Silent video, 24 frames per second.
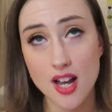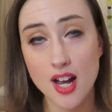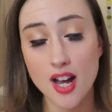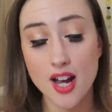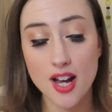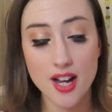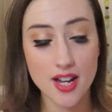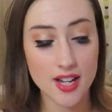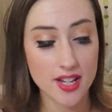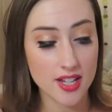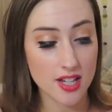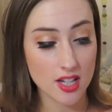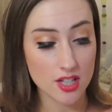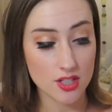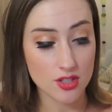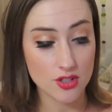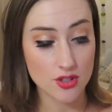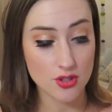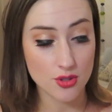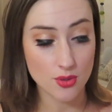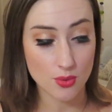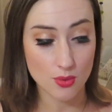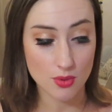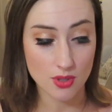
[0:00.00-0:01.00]
I
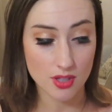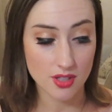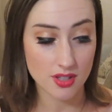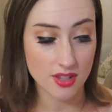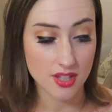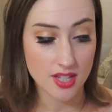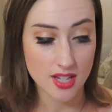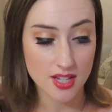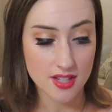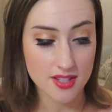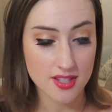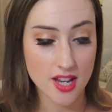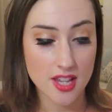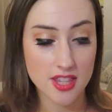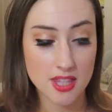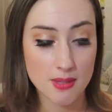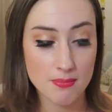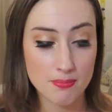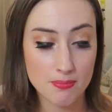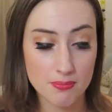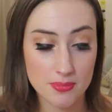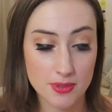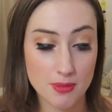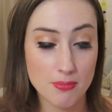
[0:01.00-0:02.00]
adore this.
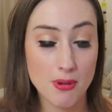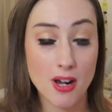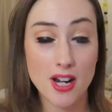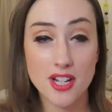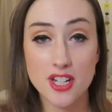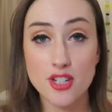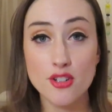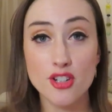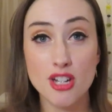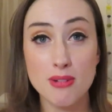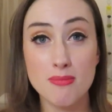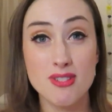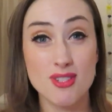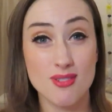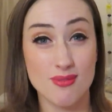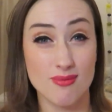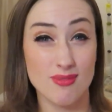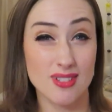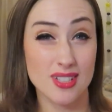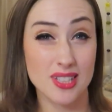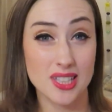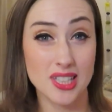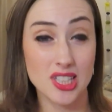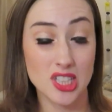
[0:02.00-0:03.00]
And the body cream is
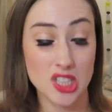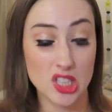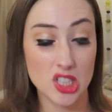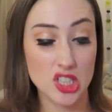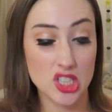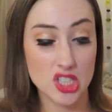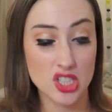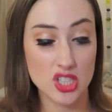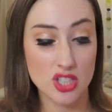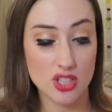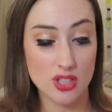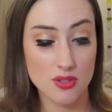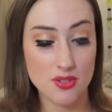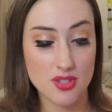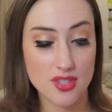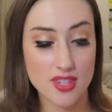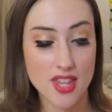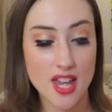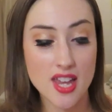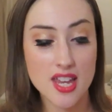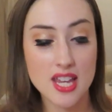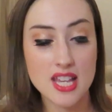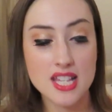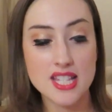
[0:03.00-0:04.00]
really good too. So
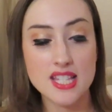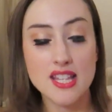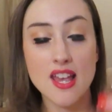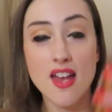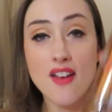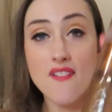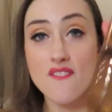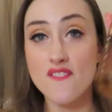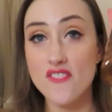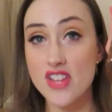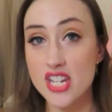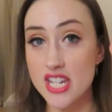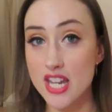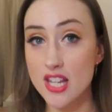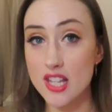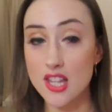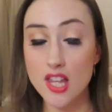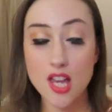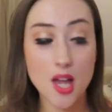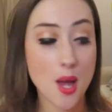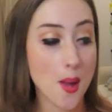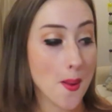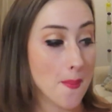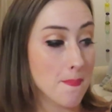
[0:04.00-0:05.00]
that is
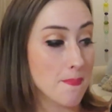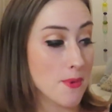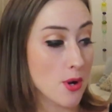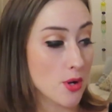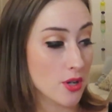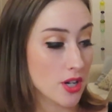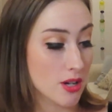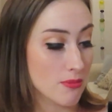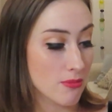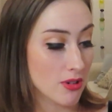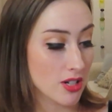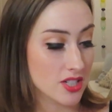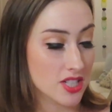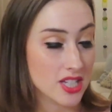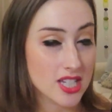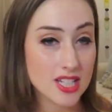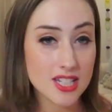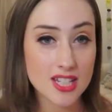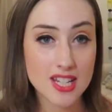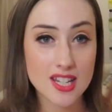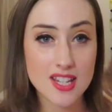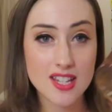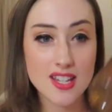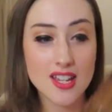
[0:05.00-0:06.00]
Vanilla Mocha
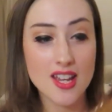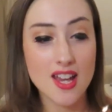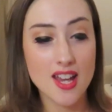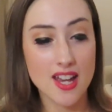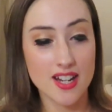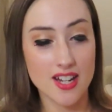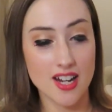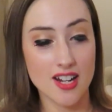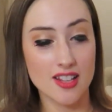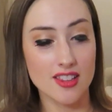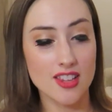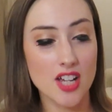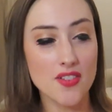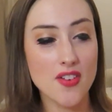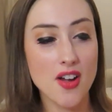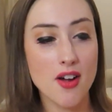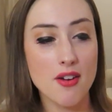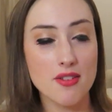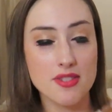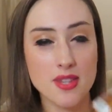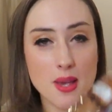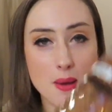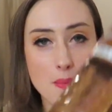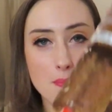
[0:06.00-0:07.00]
Martini. And I love
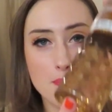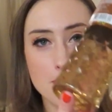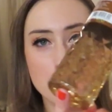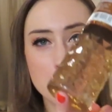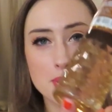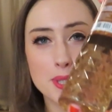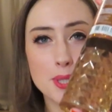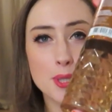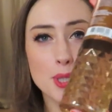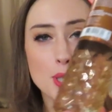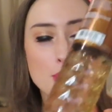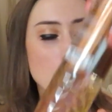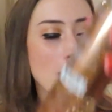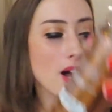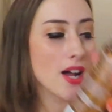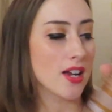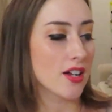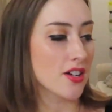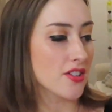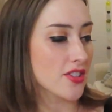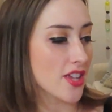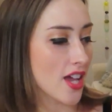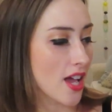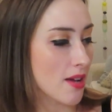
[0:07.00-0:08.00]
how it's a big old
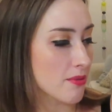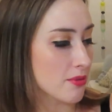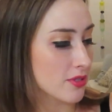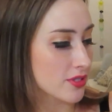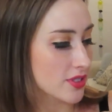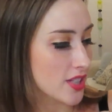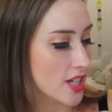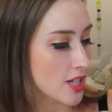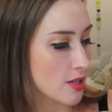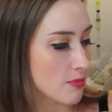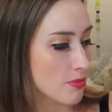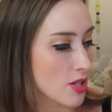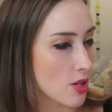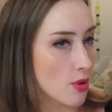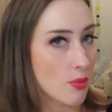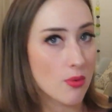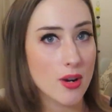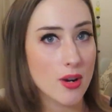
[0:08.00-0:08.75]
bottle that will take me a